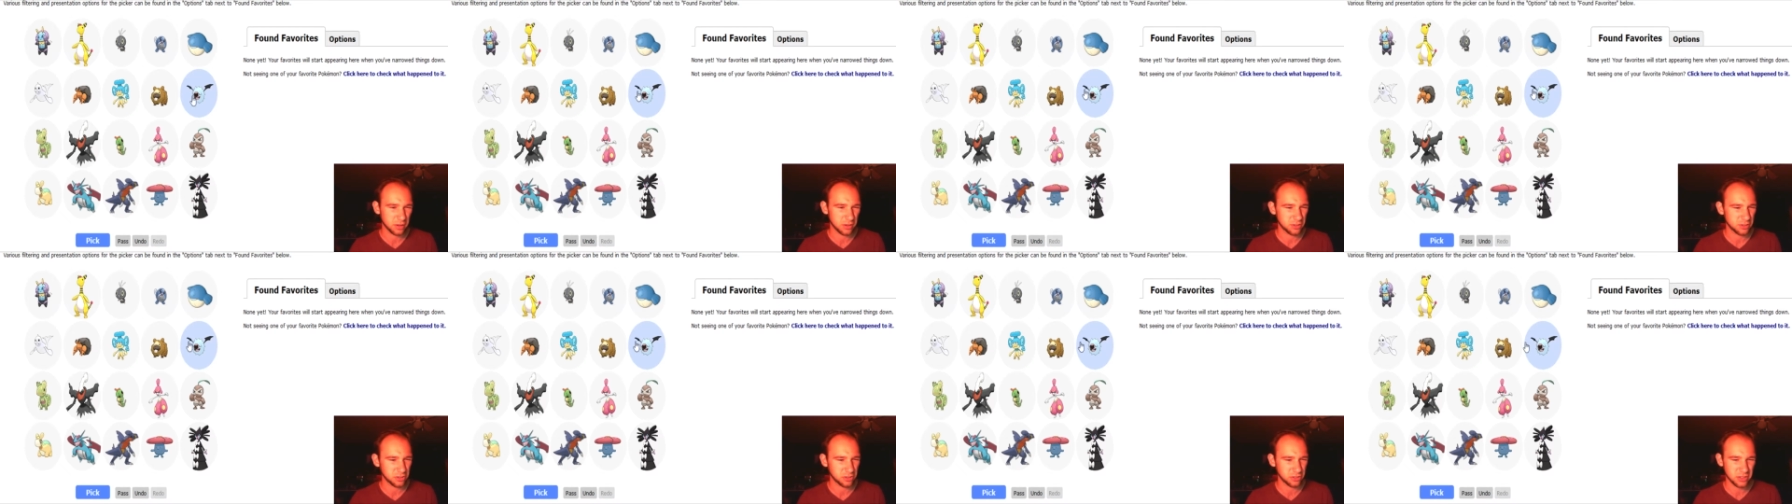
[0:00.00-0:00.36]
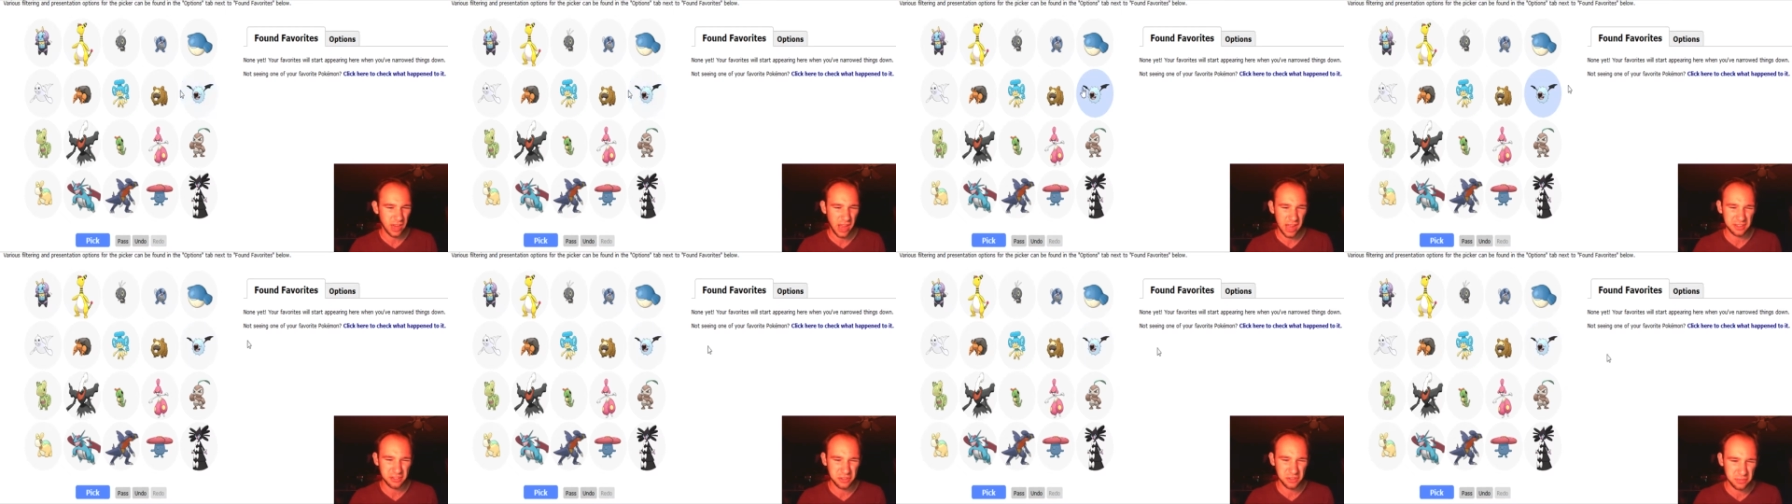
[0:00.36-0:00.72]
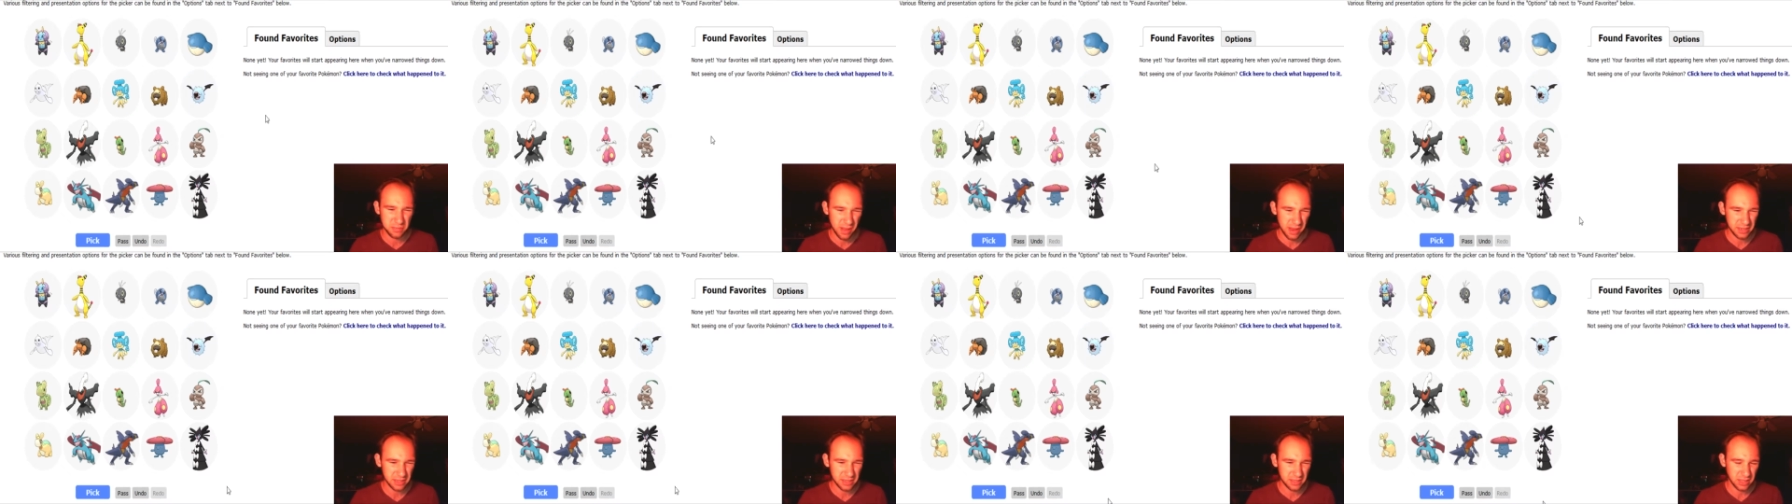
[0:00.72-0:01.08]
It's just not too
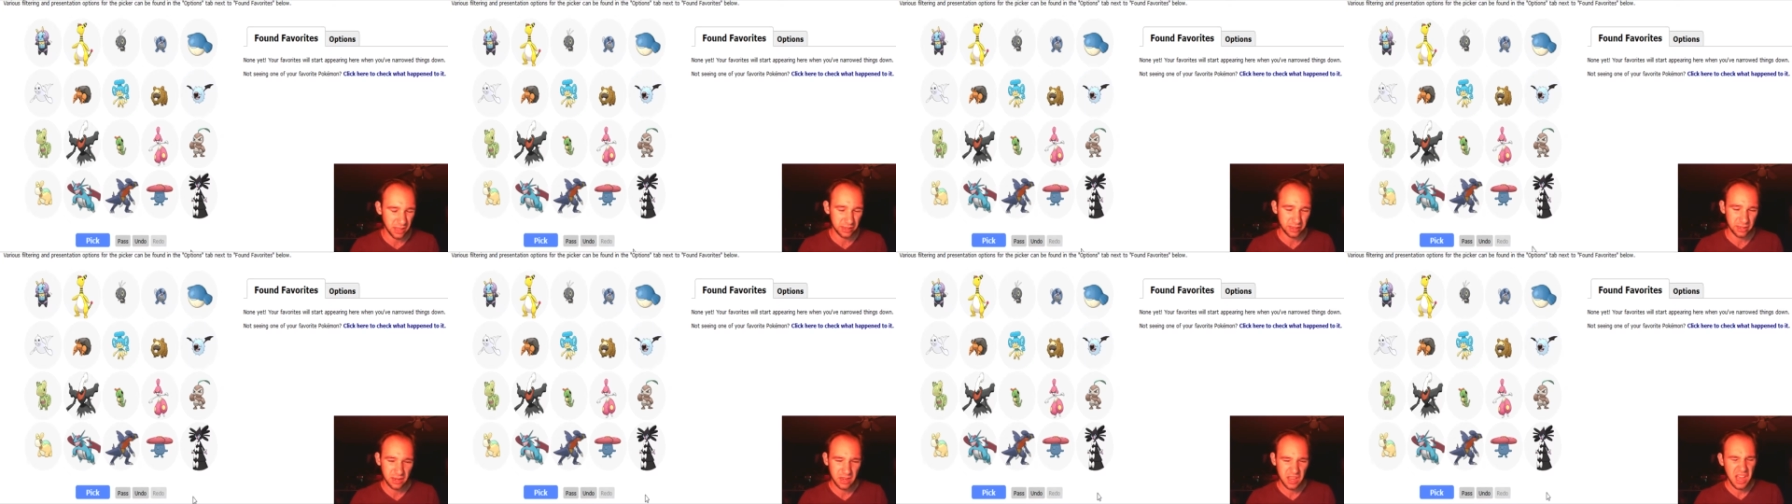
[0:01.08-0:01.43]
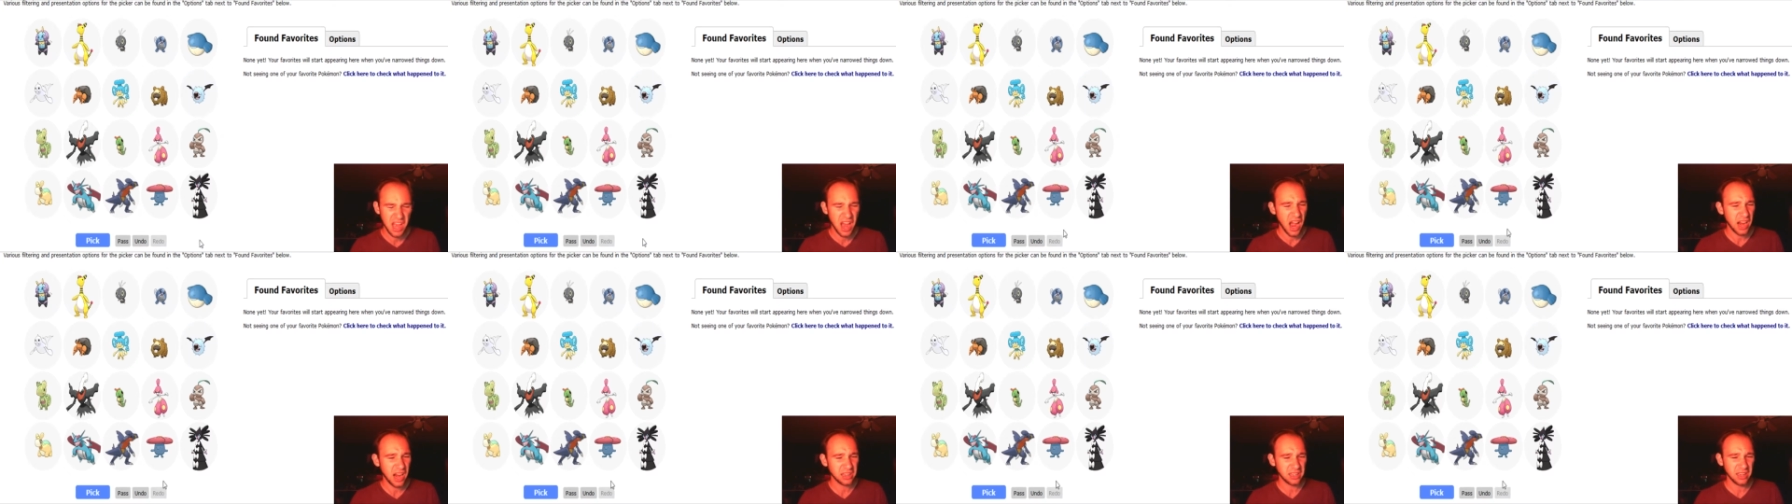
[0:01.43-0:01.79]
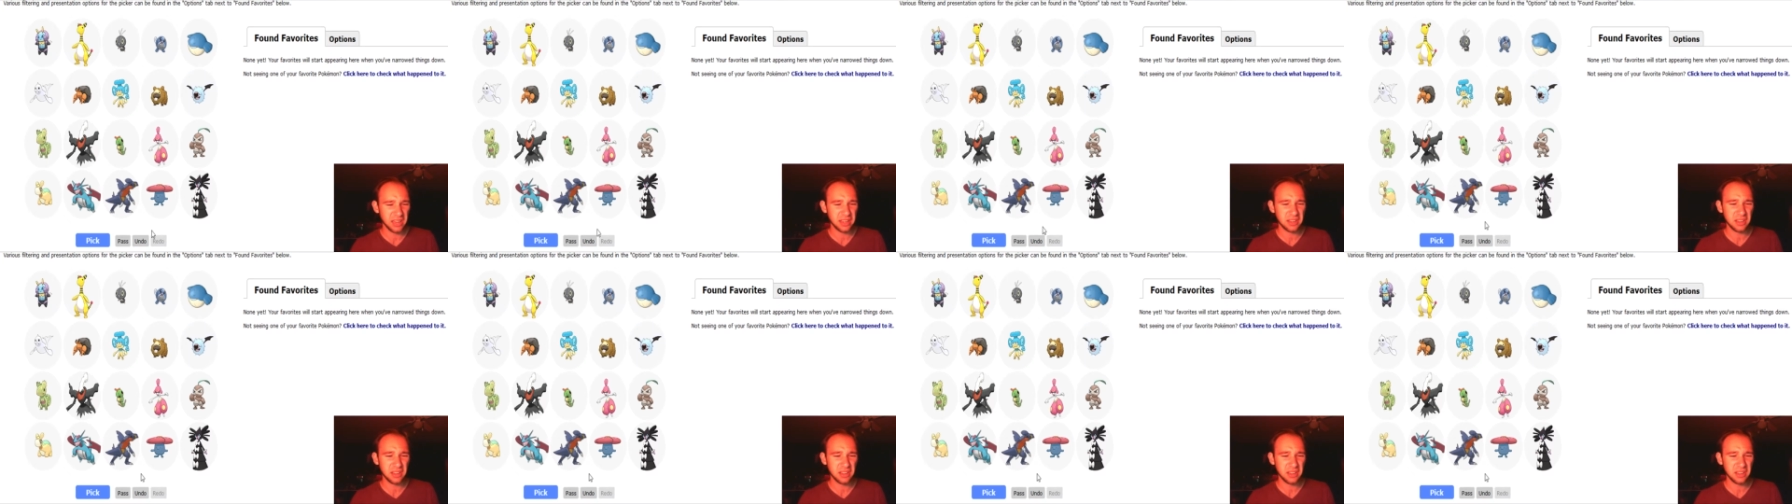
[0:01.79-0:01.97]
many. Like, I like